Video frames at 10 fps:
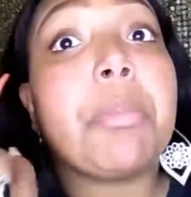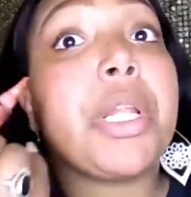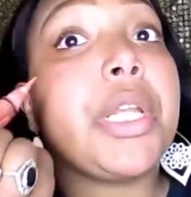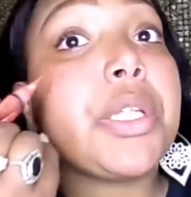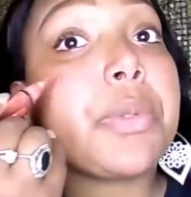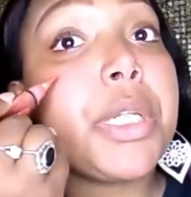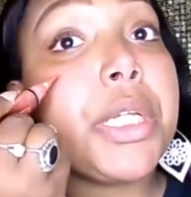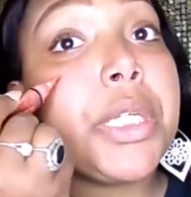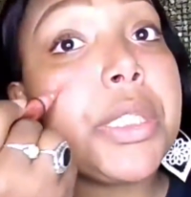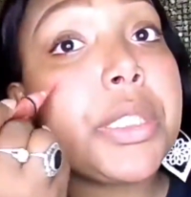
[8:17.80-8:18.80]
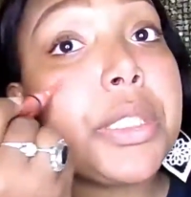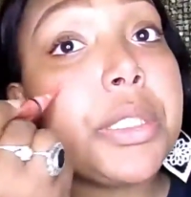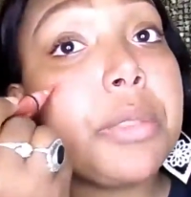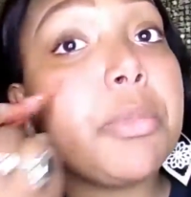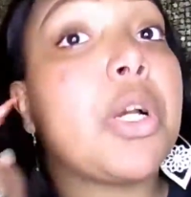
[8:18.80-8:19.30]
But it is what it is.
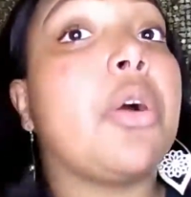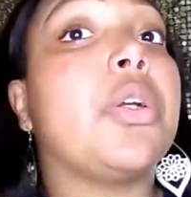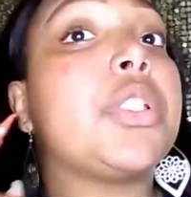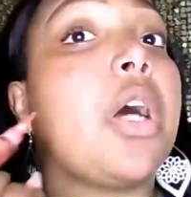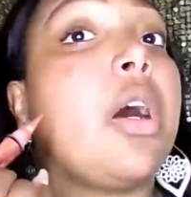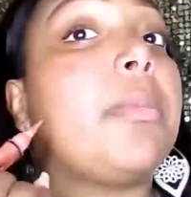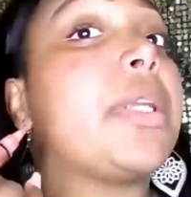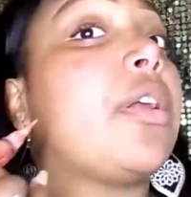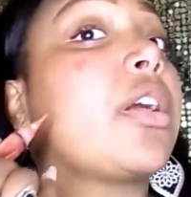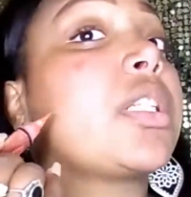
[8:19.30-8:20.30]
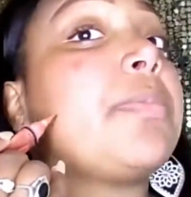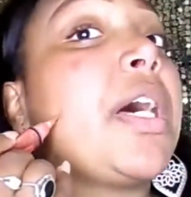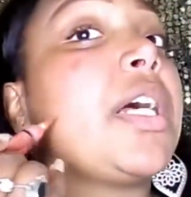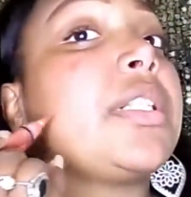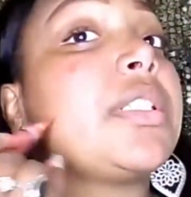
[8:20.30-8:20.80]
I'm going to go into all my dark
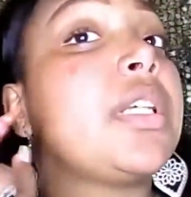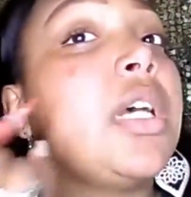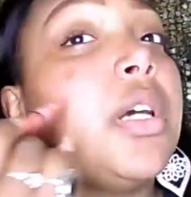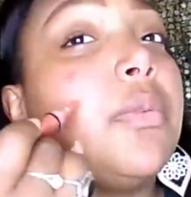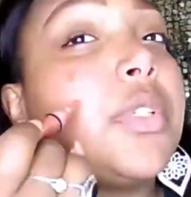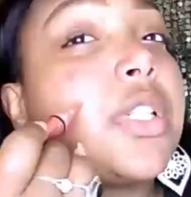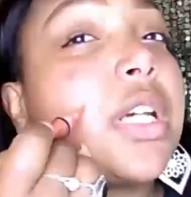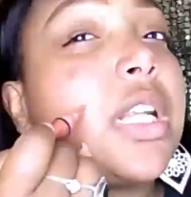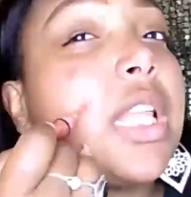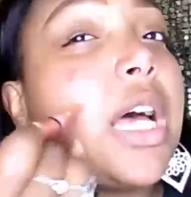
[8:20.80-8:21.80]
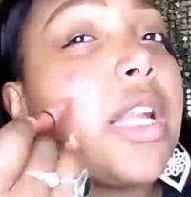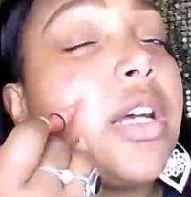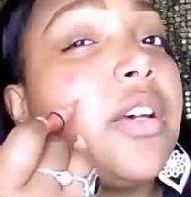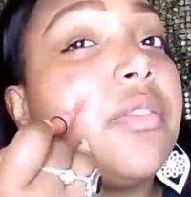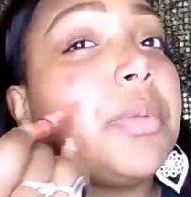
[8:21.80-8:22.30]
spots, which I got a
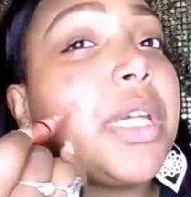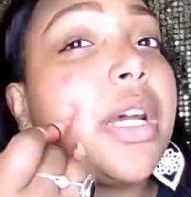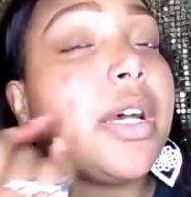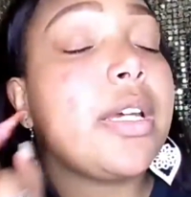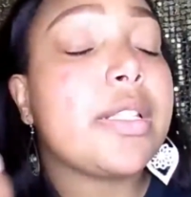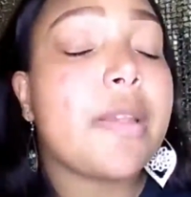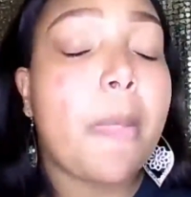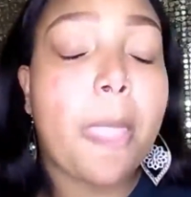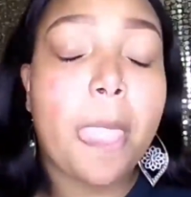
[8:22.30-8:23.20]
lot of because